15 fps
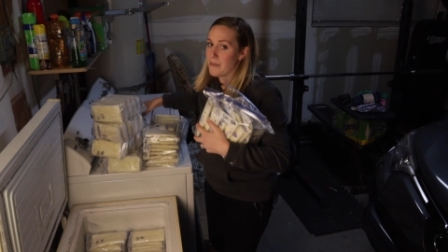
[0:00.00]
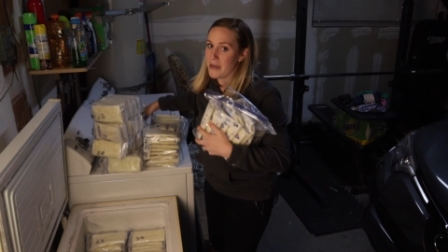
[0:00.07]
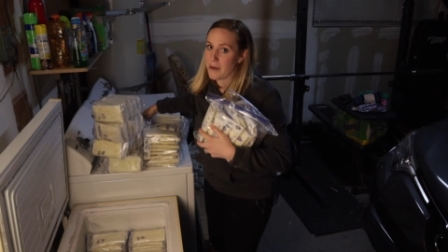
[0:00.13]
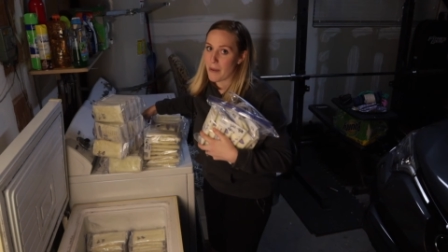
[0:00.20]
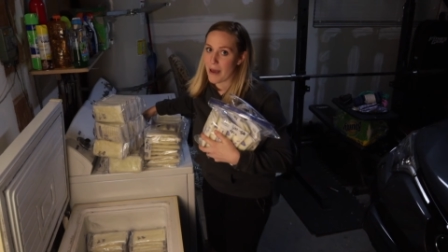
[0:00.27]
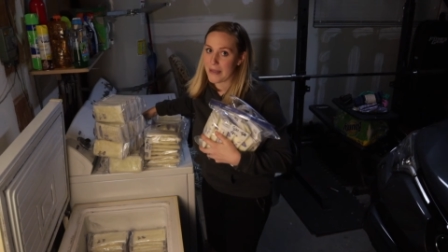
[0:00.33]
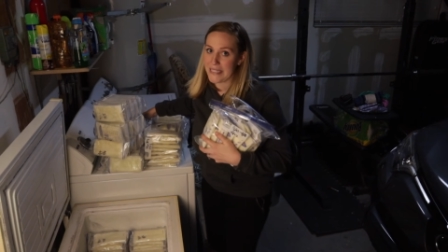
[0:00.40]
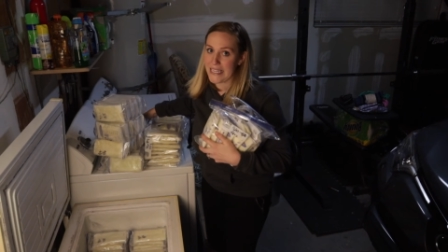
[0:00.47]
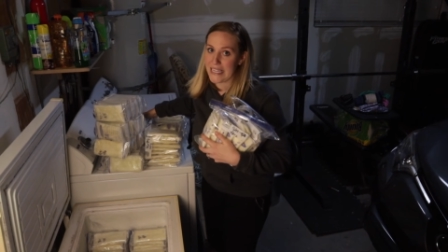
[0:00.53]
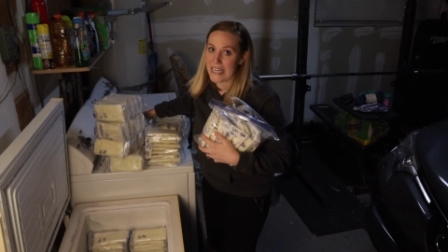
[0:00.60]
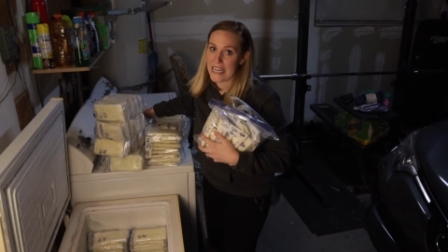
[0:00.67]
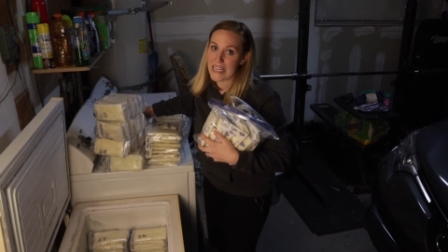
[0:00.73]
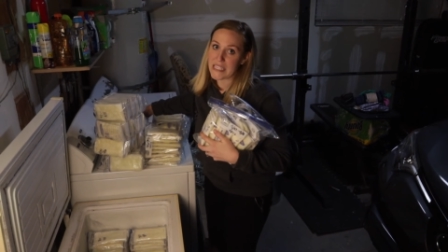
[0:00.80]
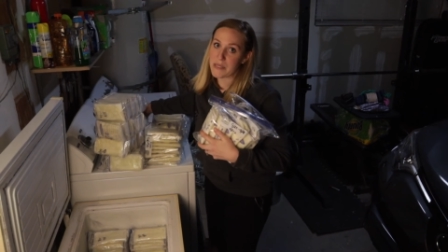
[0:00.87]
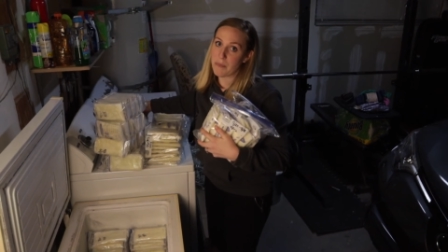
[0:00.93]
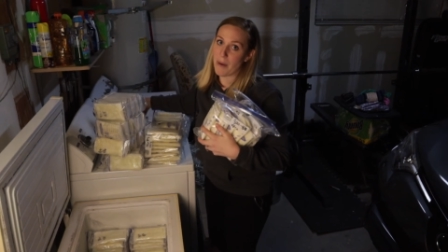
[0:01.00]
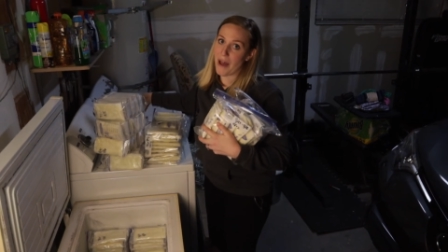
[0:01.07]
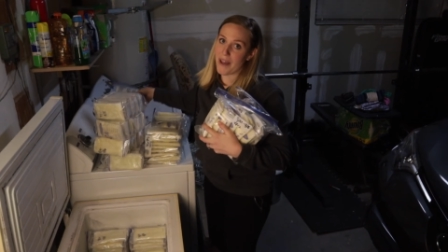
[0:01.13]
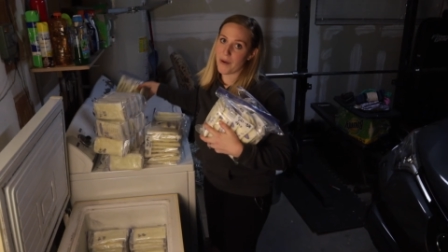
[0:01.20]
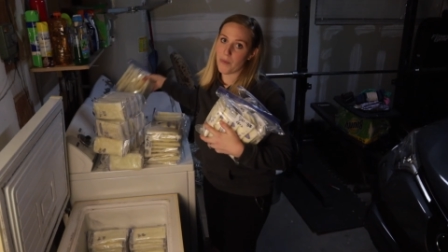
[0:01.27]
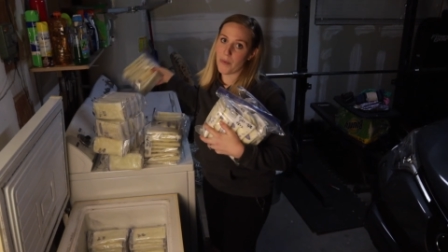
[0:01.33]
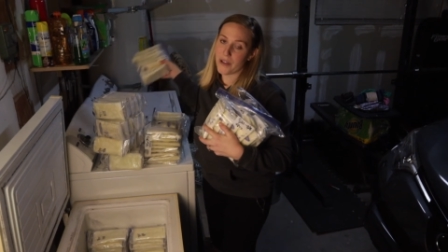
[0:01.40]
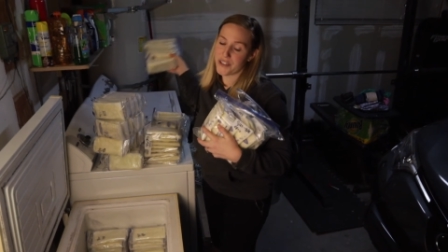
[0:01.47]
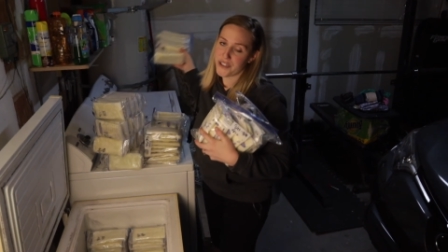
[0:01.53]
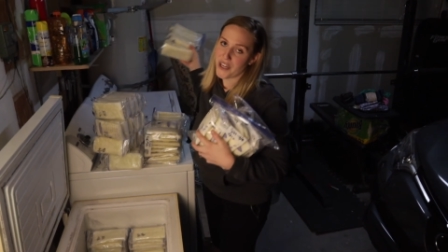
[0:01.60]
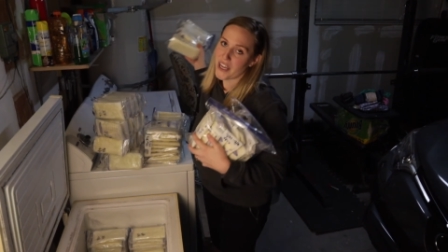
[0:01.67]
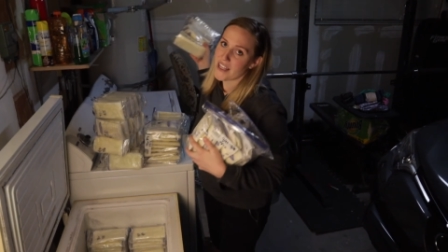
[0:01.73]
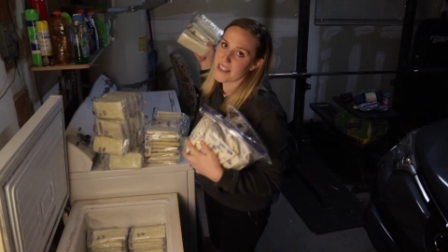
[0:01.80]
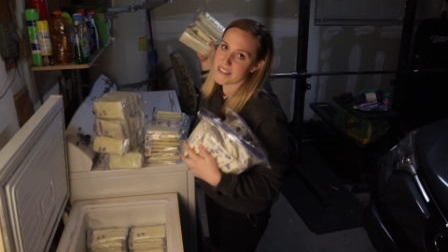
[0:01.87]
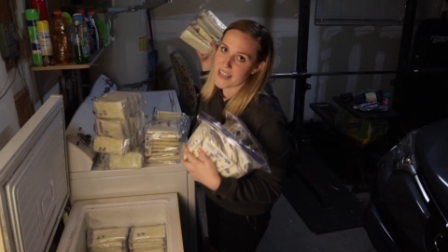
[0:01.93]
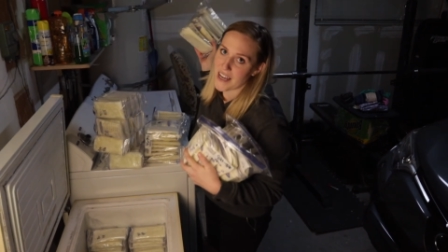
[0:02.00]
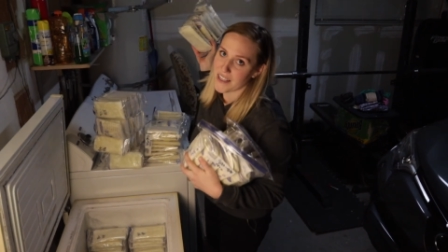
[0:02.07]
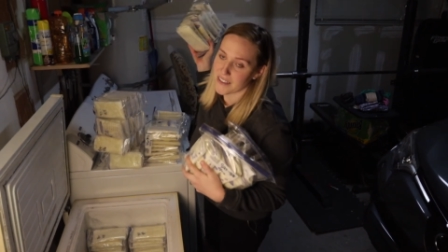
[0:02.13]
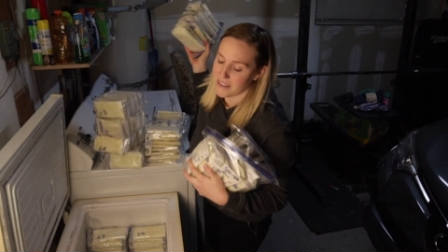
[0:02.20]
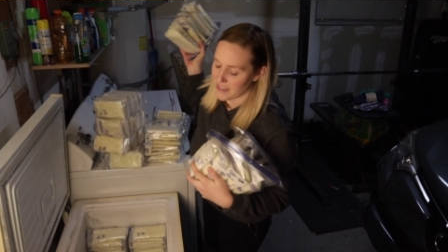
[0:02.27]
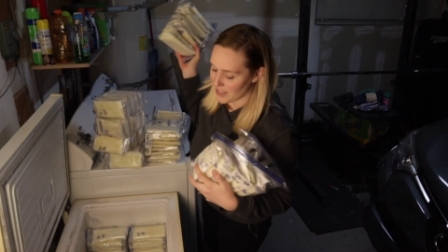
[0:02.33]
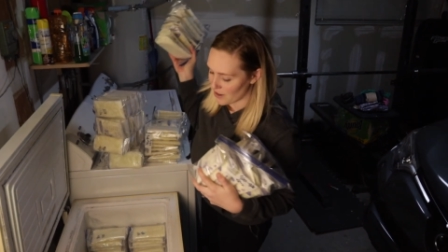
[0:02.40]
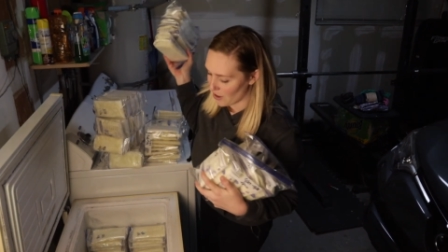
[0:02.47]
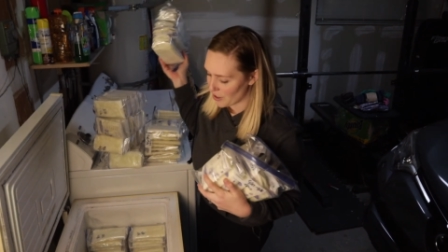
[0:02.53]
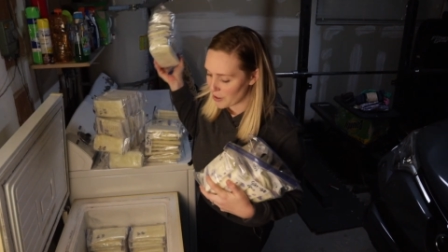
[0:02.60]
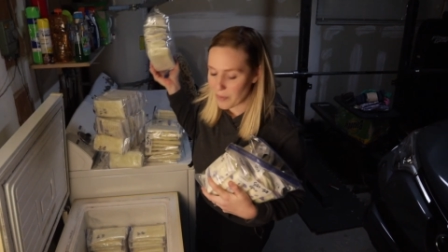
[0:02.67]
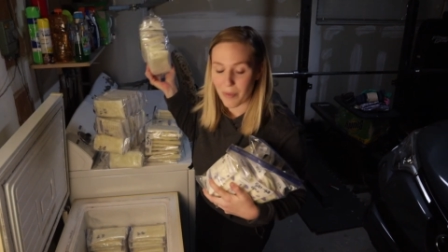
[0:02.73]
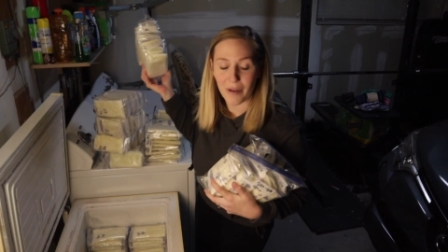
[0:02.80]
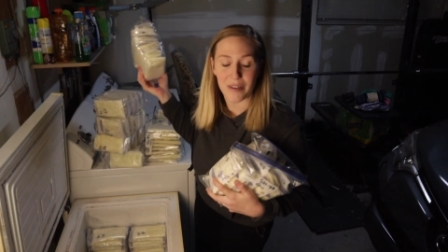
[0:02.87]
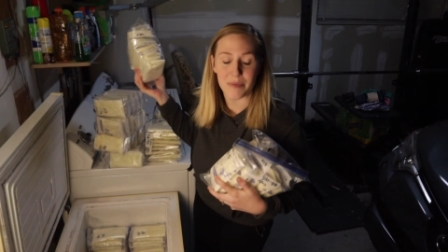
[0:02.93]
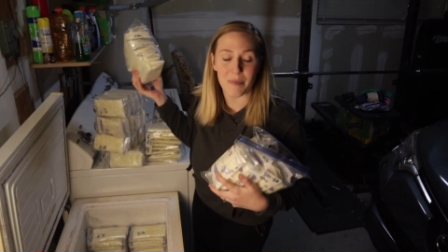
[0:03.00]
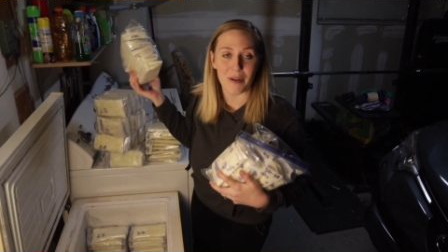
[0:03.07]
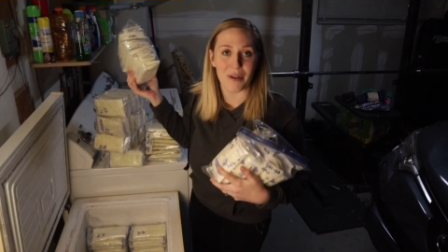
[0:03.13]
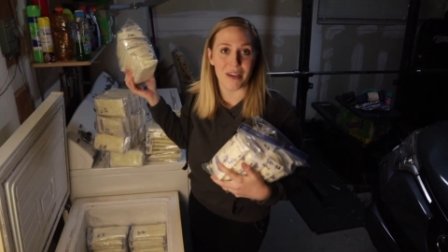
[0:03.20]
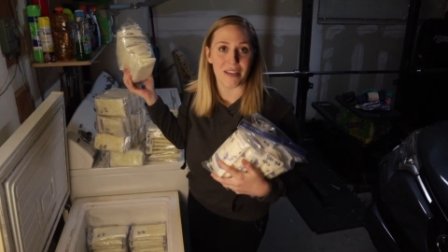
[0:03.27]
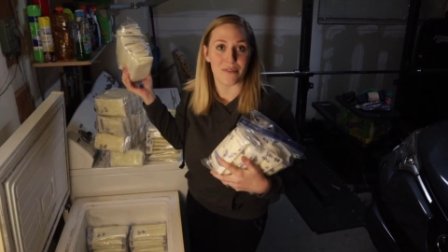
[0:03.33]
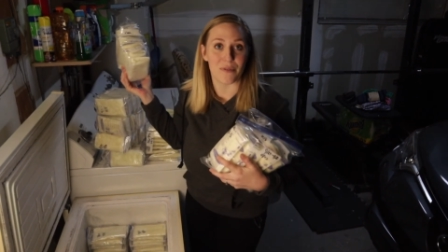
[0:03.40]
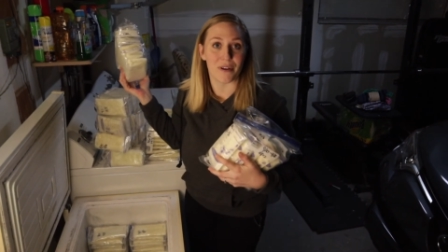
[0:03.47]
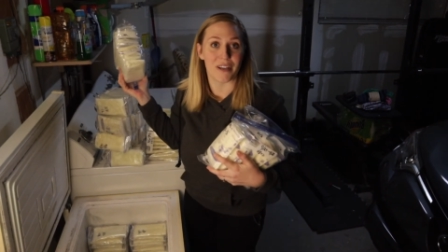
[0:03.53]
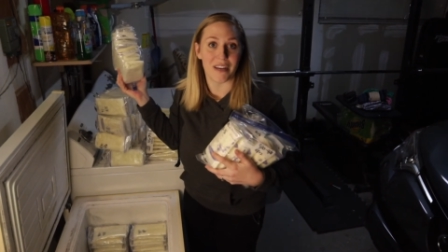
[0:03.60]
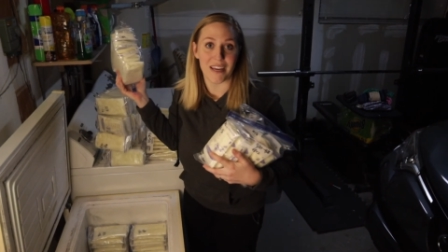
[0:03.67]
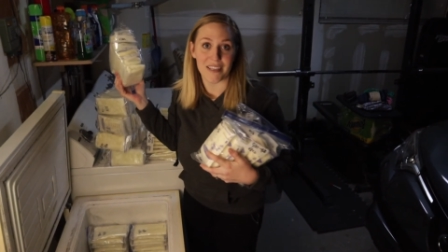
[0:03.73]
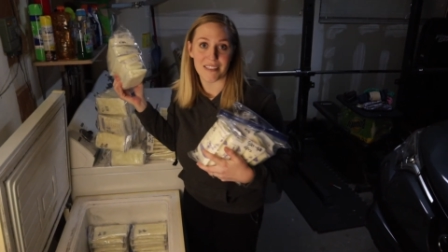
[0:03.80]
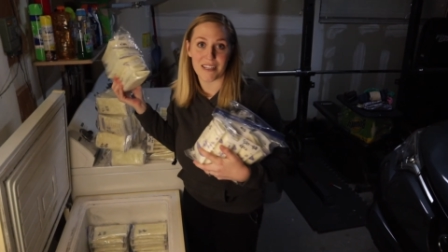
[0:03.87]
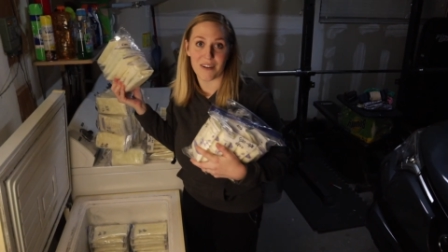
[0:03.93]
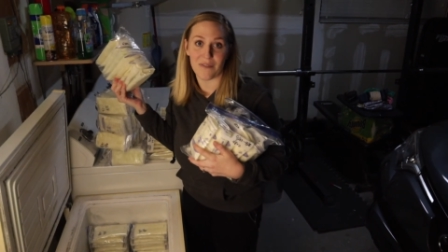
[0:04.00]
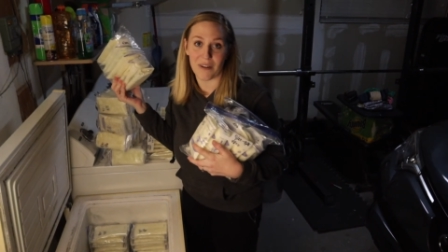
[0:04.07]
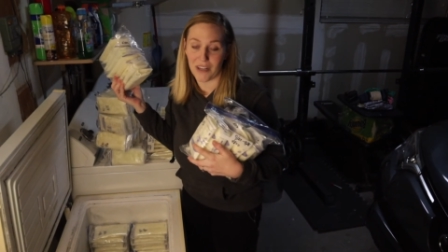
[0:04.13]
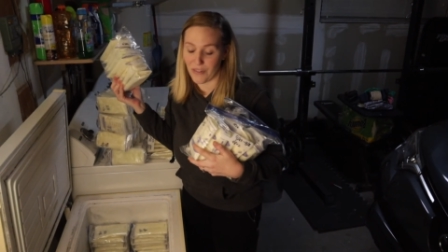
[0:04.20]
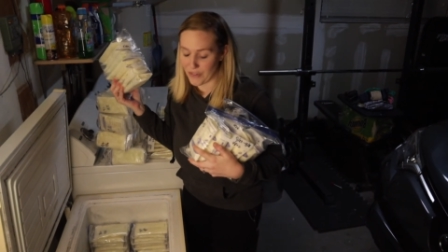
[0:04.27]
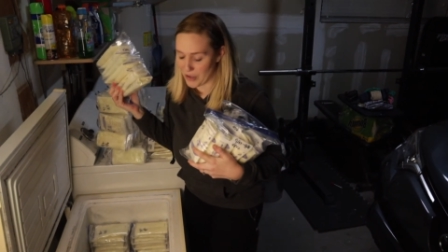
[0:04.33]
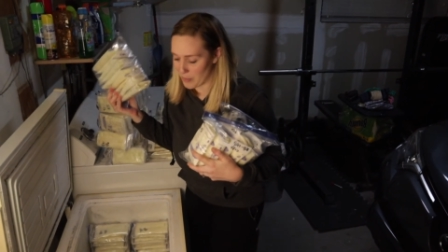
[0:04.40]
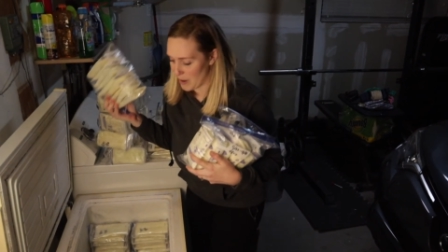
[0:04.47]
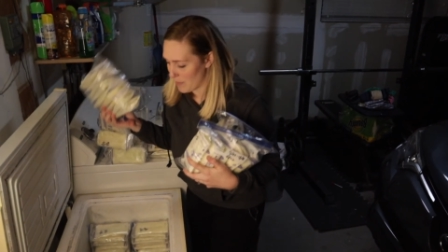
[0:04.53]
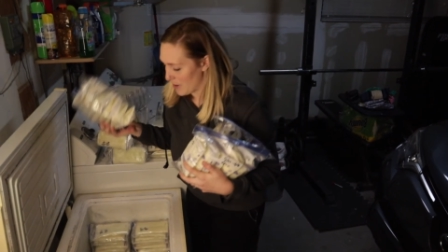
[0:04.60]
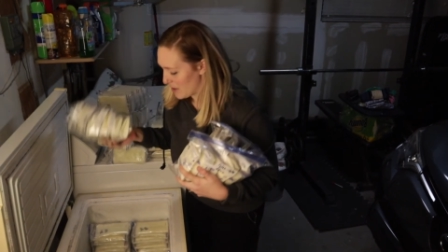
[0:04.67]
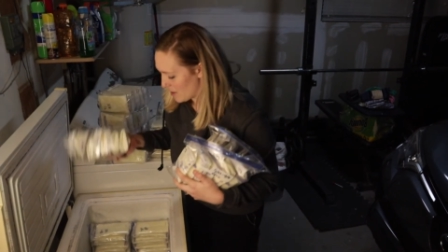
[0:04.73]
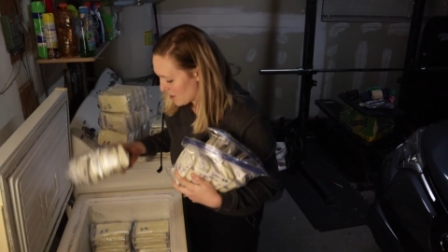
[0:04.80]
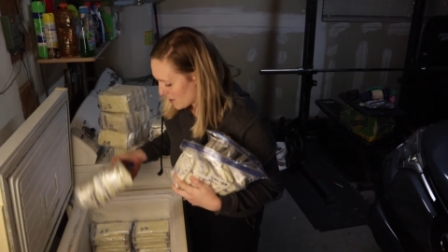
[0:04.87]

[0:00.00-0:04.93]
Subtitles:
mean about tedious, but once you get it done, then all your breast milk is organized and ready for your baby.